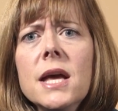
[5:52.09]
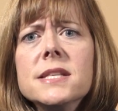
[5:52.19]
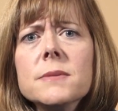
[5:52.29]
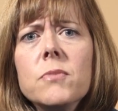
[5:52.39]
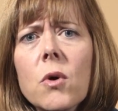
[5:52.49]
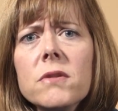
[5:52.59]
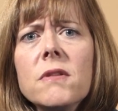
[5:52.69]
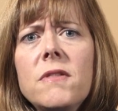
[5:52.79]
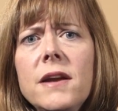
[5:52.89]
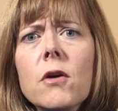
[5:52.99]
It's important
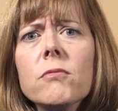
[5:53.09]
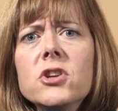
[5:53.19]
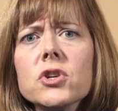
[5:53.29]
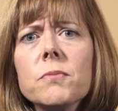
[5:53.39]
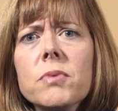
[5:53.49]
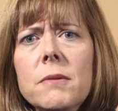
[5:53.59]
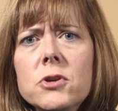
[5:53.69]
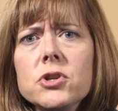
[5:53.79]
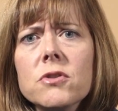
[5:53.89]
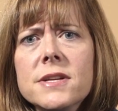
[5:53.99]
that they don't reach a
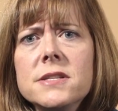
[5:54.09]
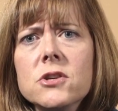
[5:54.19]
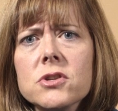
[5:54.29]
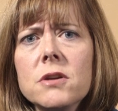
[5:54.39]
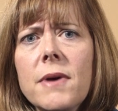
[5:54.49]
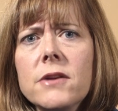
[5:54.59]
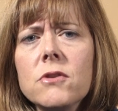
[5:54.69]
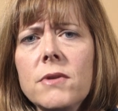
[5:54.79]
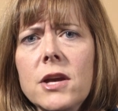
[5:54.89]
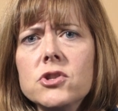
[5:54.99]
premature decision about
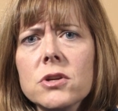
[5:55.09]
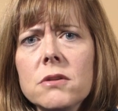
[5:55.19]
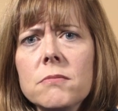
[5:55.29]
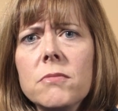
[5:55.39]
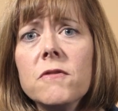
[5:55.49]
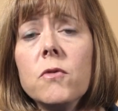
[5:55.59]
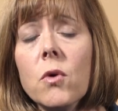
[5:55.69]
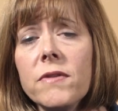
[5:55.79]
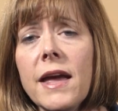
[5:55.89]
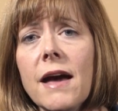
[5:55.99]
donation
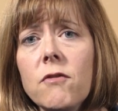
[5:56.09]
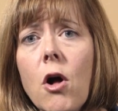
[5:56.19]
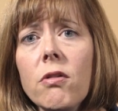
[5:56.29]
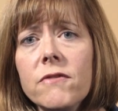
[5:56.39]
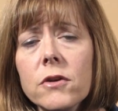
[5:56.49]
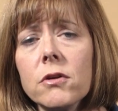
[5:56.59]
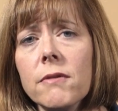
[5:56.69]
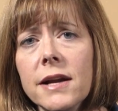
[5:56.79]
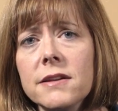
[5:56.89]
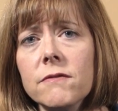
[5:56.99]
before they have all of the
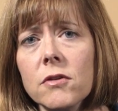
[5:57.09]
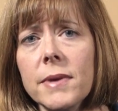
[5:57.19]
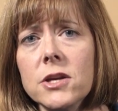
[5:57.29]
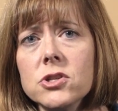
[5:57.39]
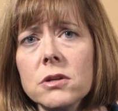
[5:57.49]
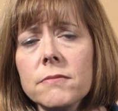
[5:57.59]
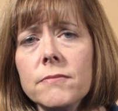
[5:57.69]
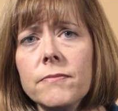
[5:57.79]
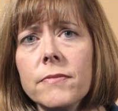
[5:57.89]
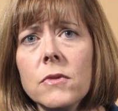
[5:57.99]
correct information.
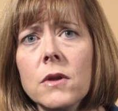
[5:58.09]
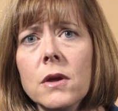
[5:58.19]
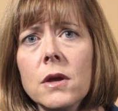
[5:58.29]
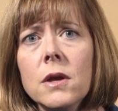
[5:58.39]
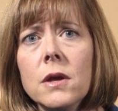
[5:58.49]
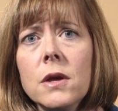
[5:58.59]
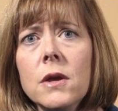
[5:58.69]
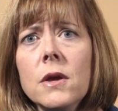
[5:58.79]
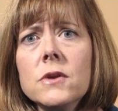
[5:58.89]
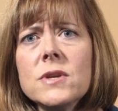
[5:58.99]

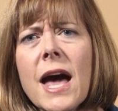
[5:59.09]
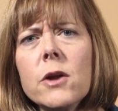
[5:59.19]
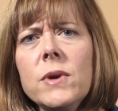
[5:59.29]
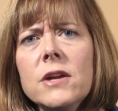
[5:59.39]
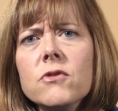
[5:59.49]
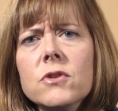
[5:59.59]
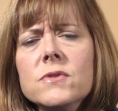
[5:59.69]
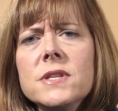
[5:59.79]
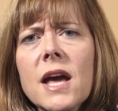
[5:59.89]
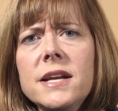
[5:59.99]
So how do we introduce the